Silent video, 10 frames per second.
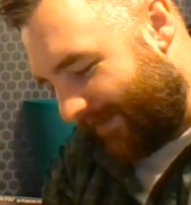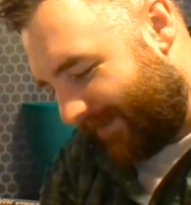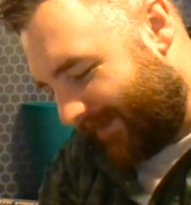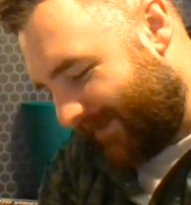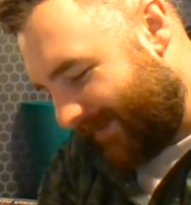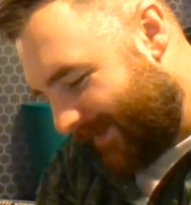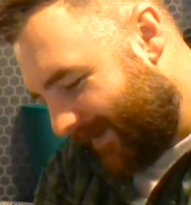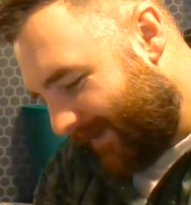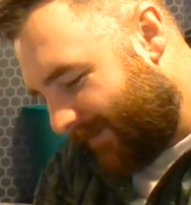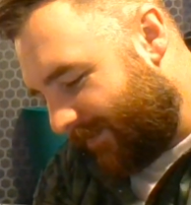have to,
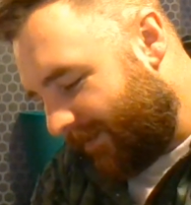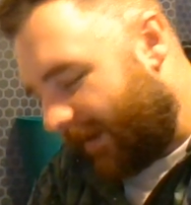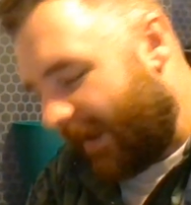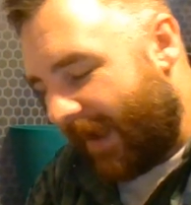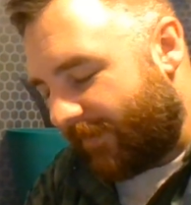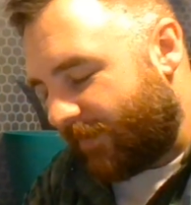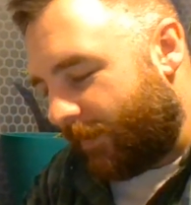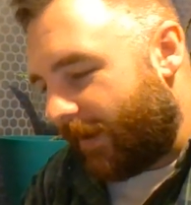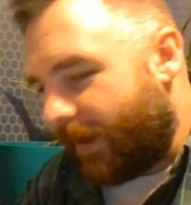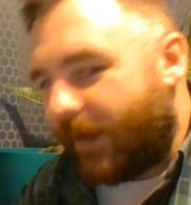not have to,
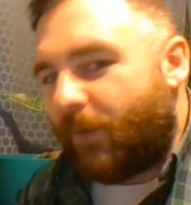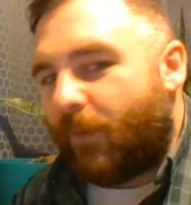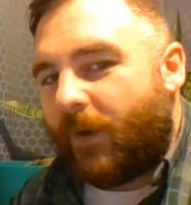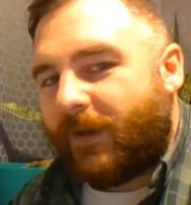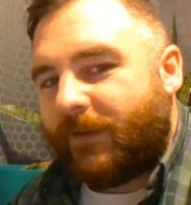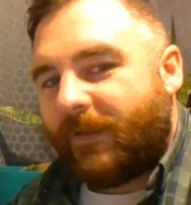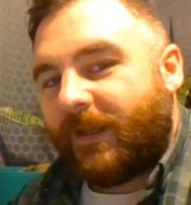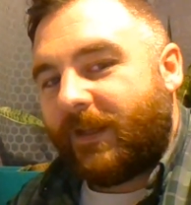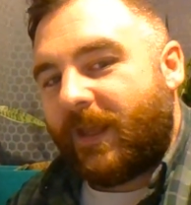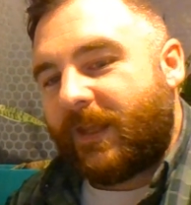but I don't want to
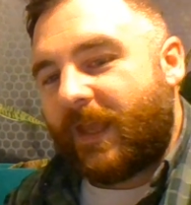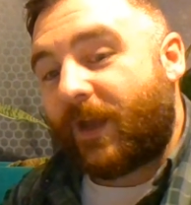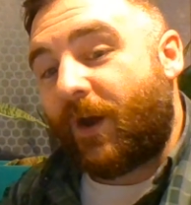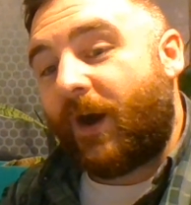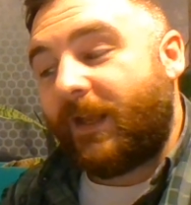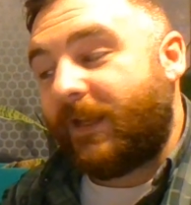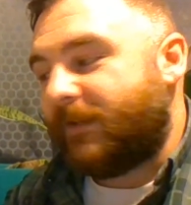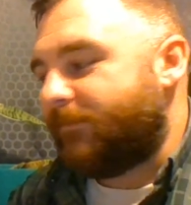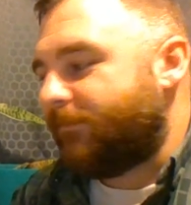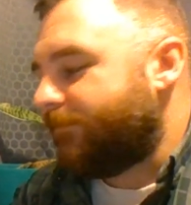like get caught
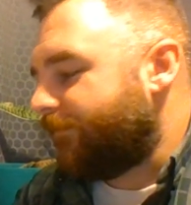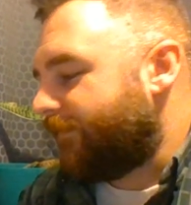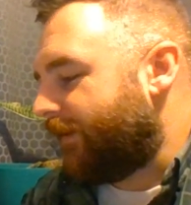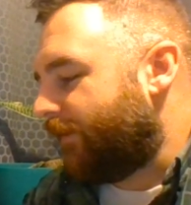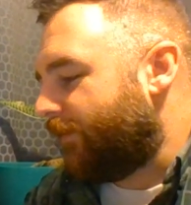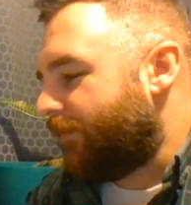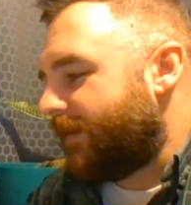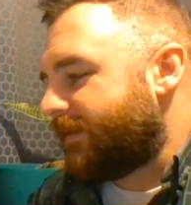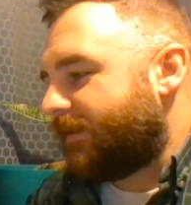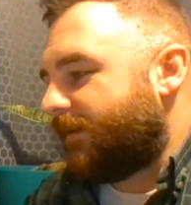in,
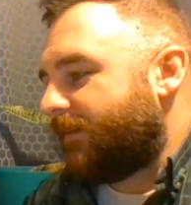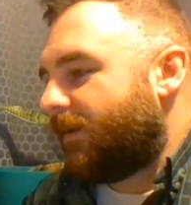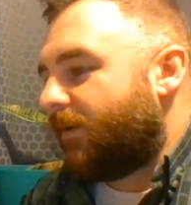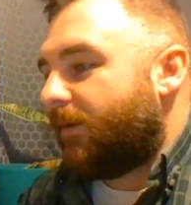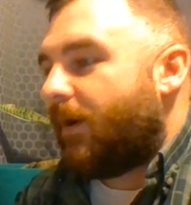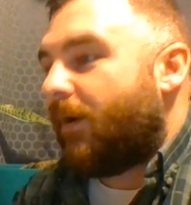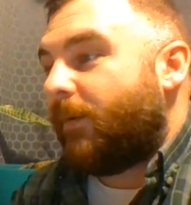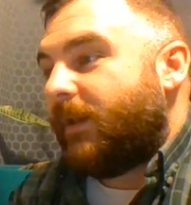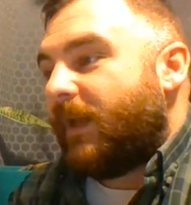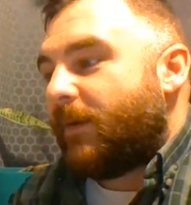basically going, oh,
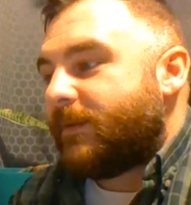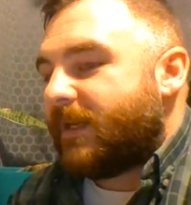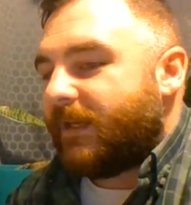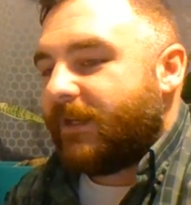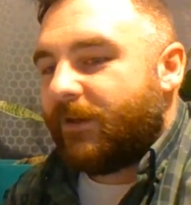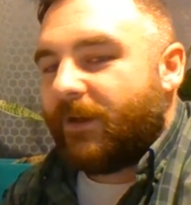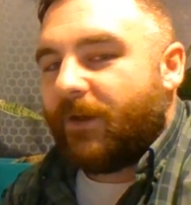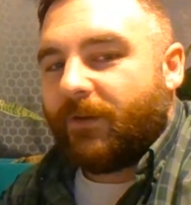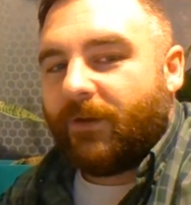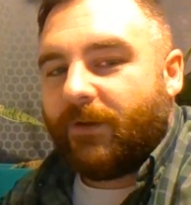well, it's getting good.
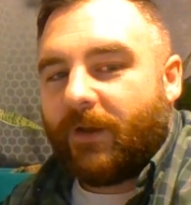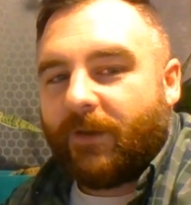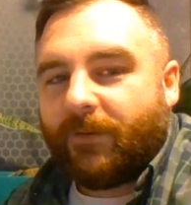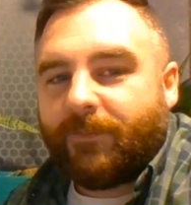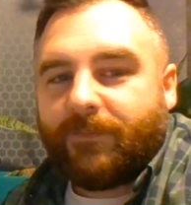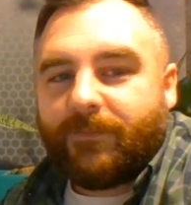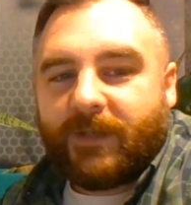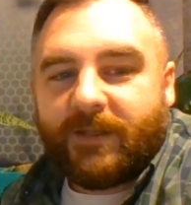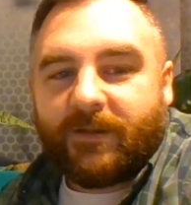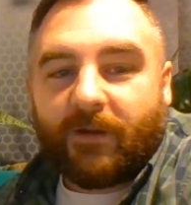I'll
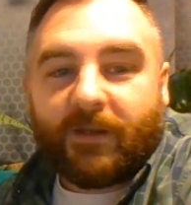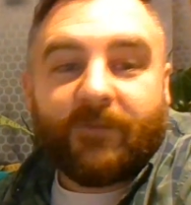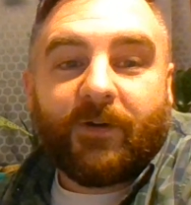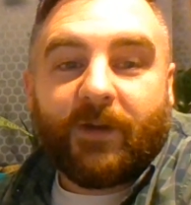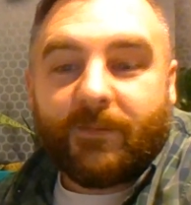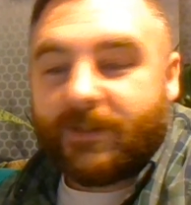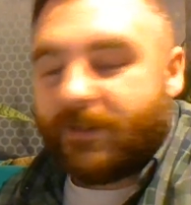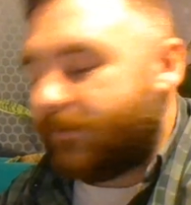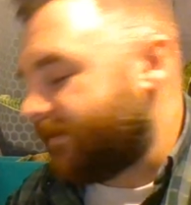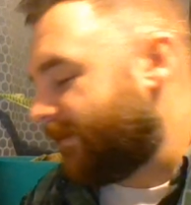get volume
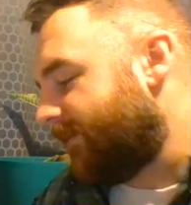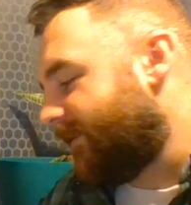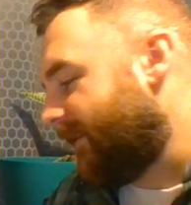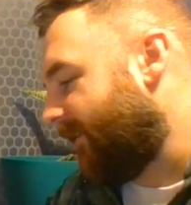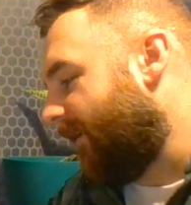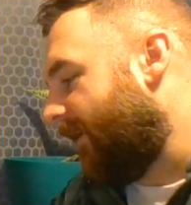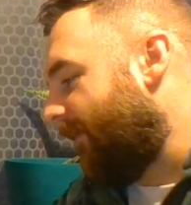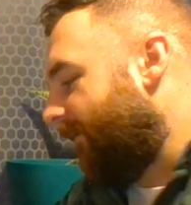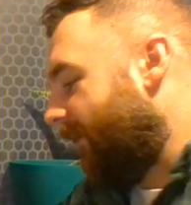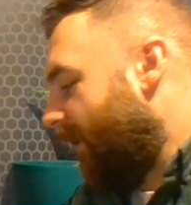2, because I'm just like,
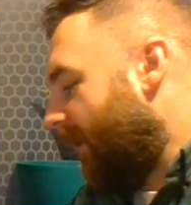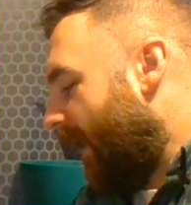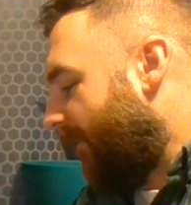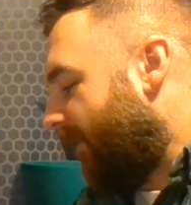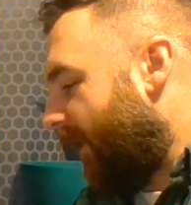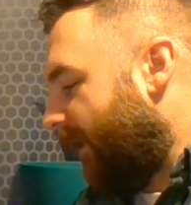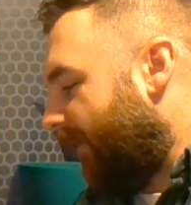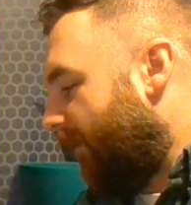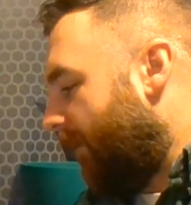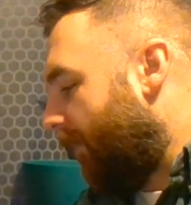no, I've got
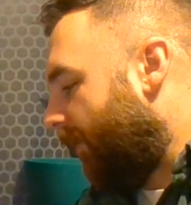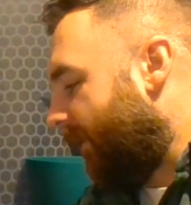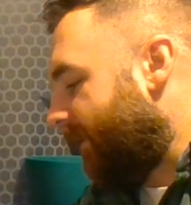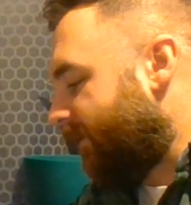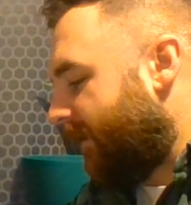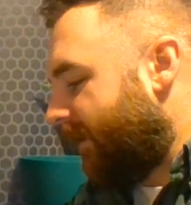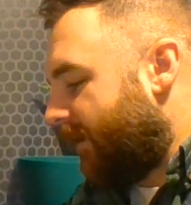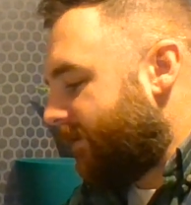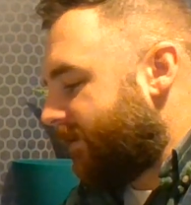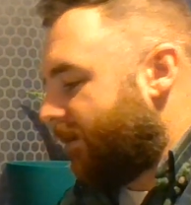enough on my pull list right
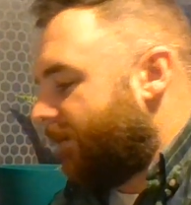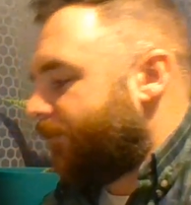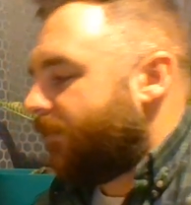now. So,